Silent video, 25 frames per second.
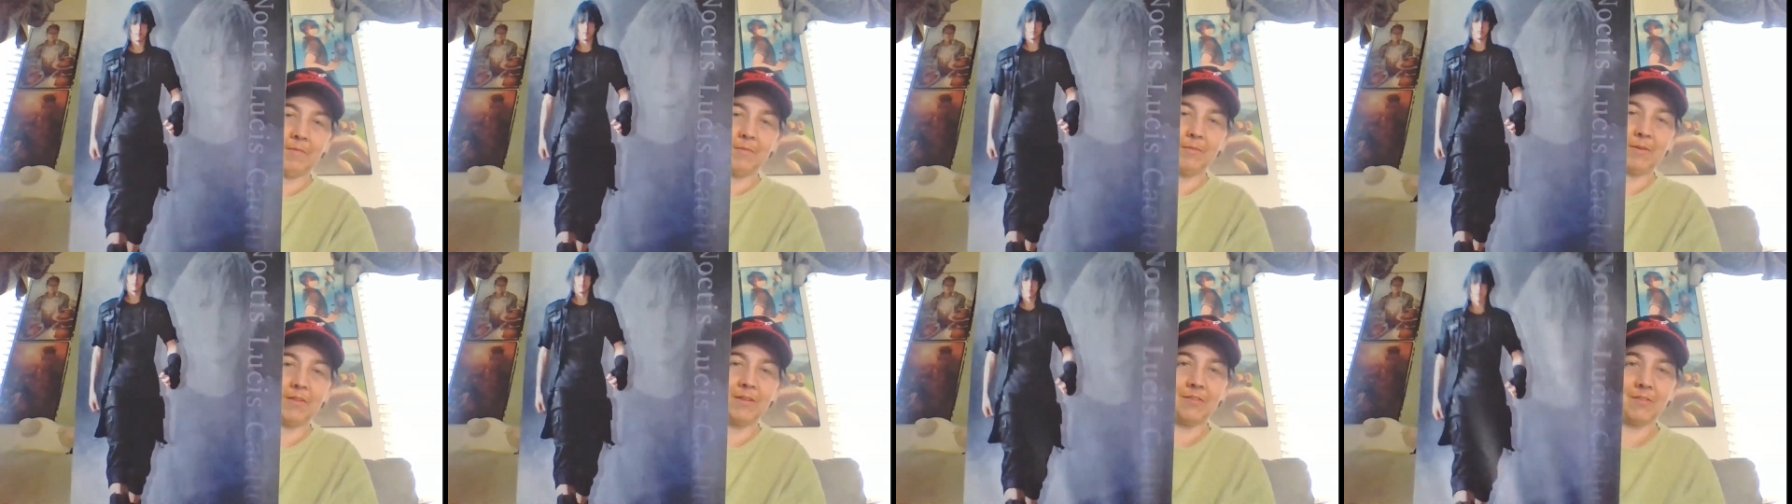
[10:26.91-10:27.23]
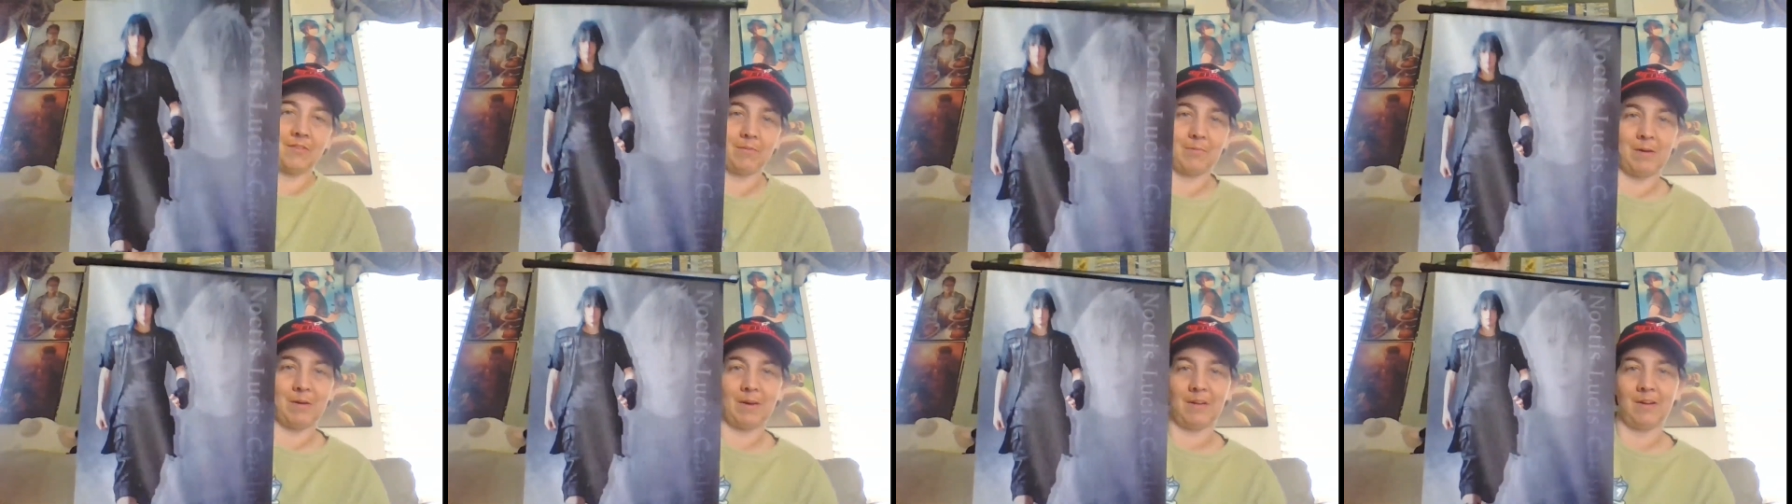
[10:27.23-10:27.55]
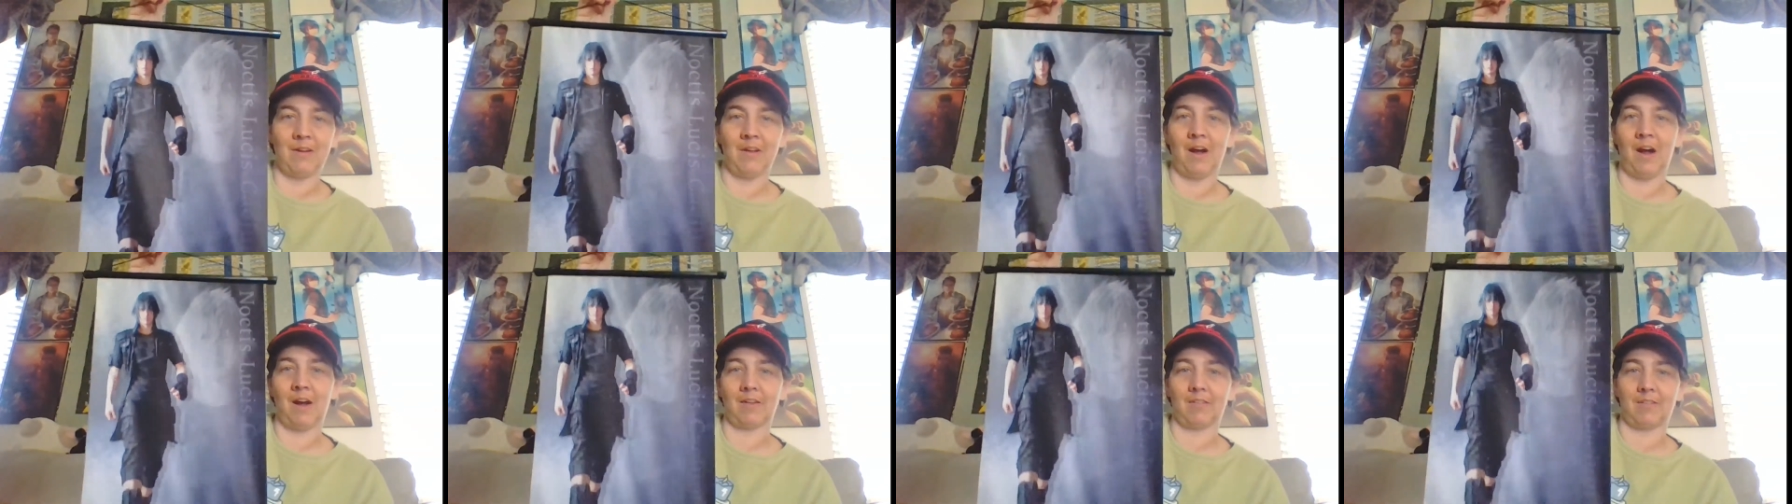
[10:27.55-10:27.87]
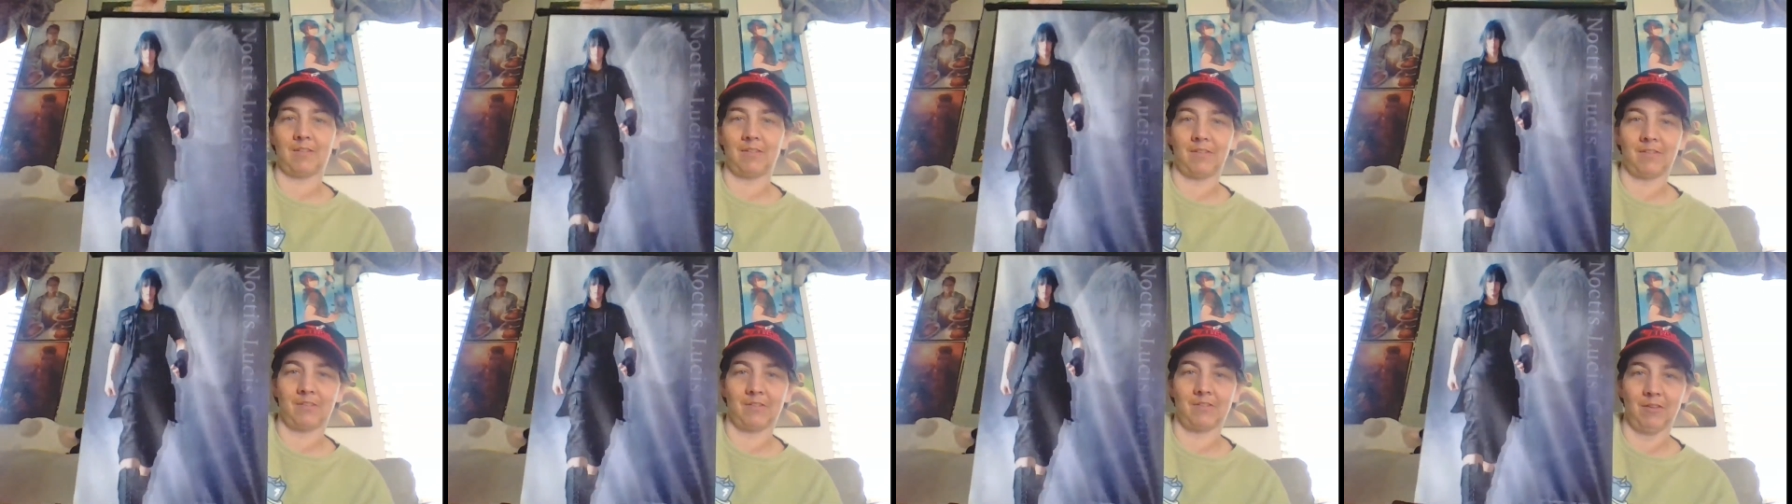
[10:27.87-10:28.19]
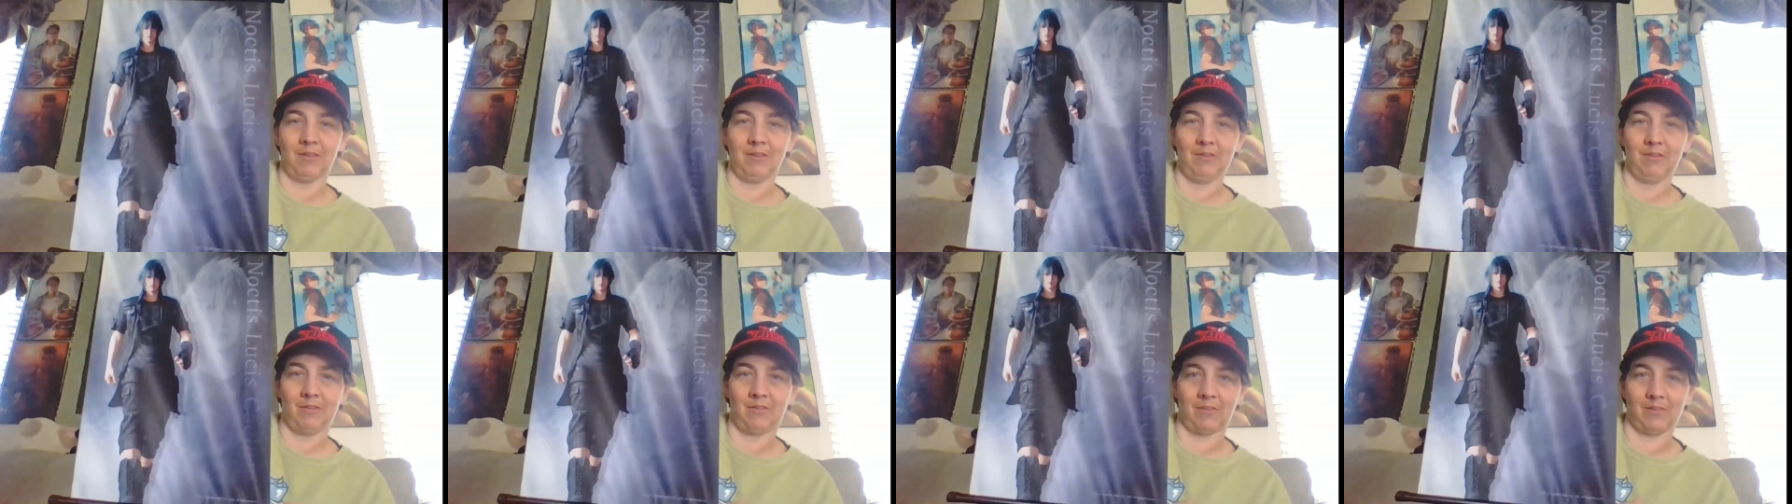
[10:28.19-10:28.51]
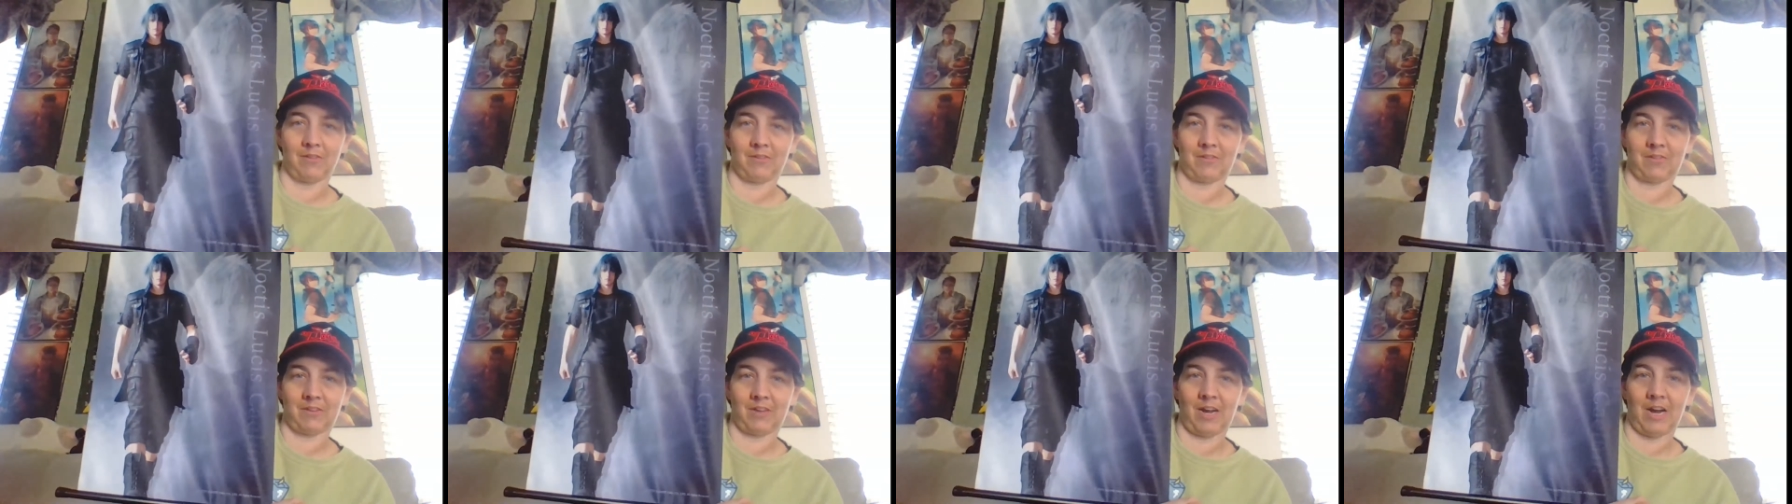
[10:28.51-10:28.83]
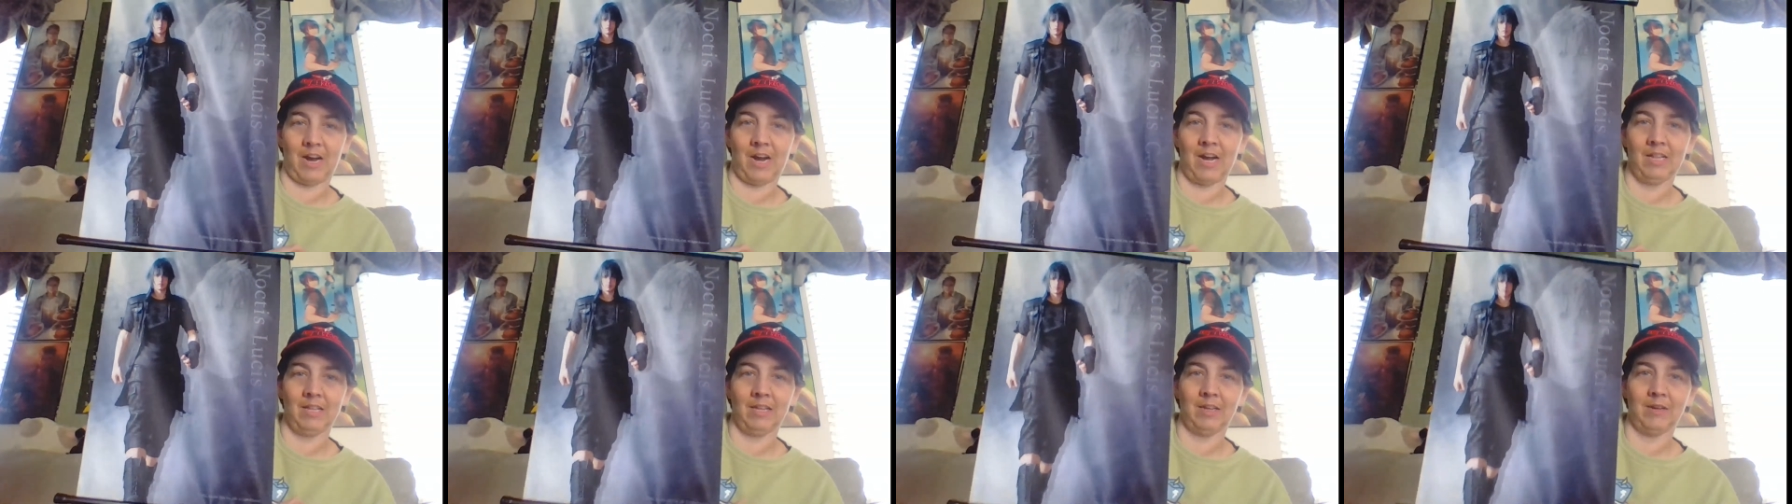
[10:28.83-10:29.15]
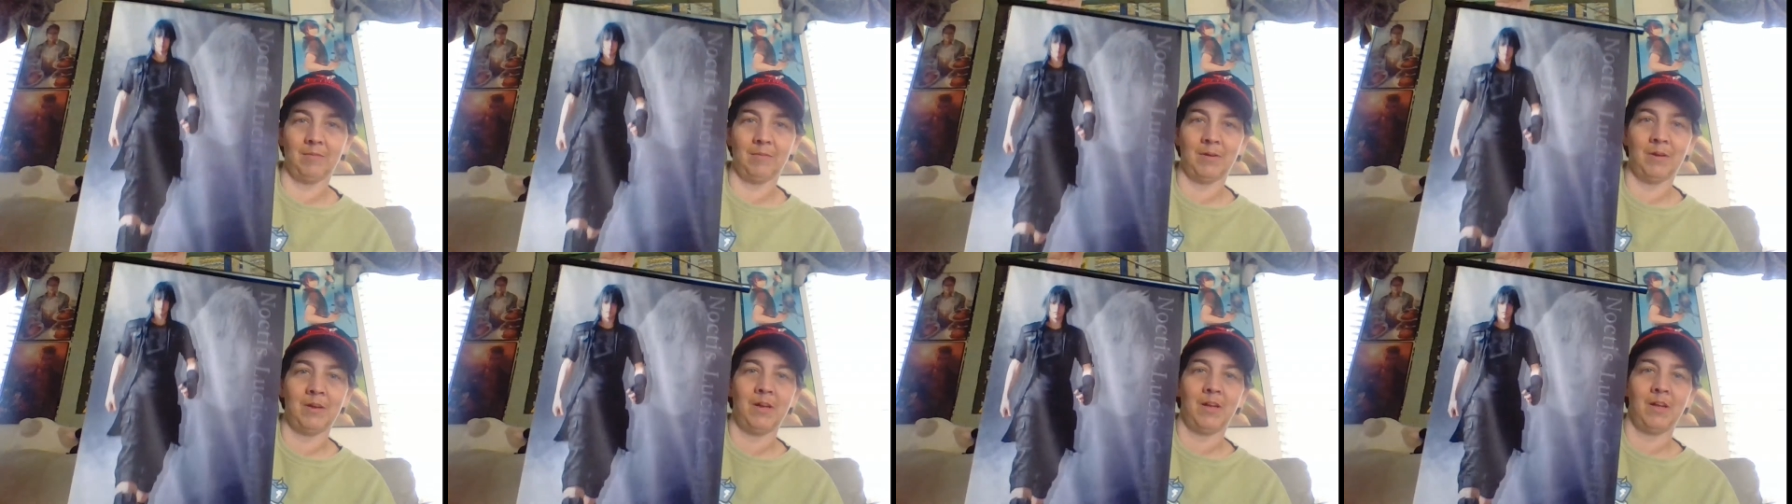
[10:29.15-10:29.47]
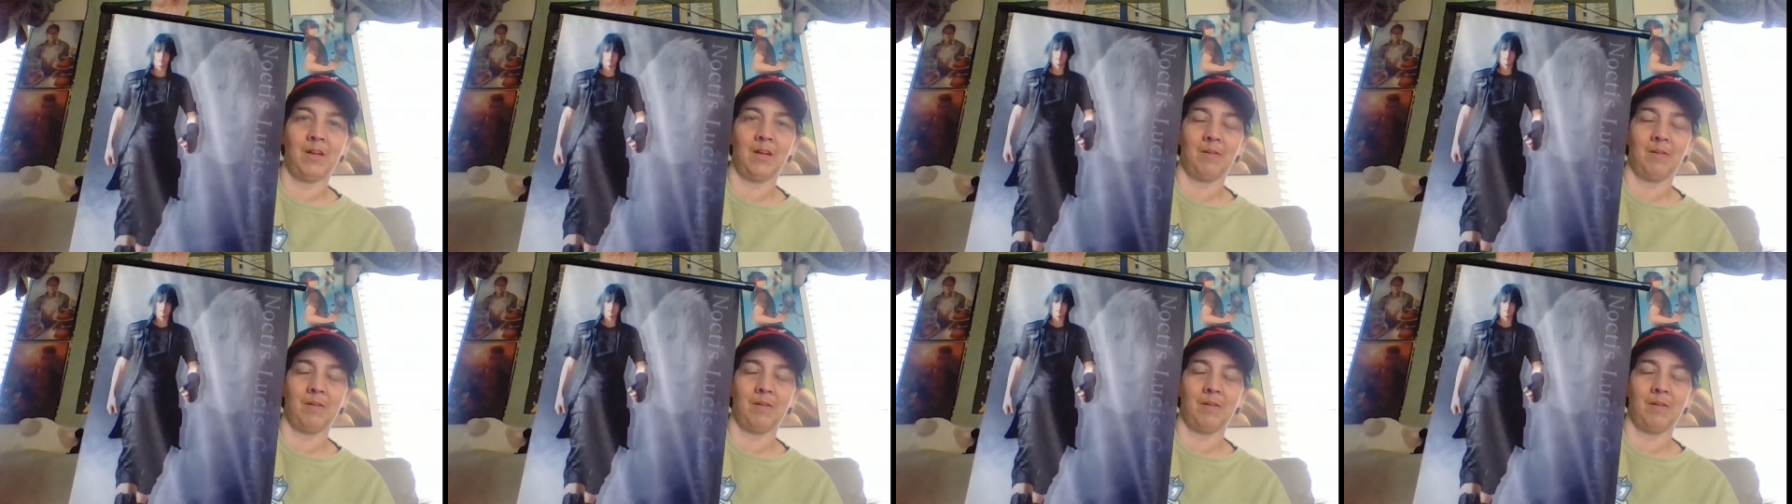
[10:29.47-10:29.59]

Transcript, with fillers: But this is my Noctis Lucis Caelum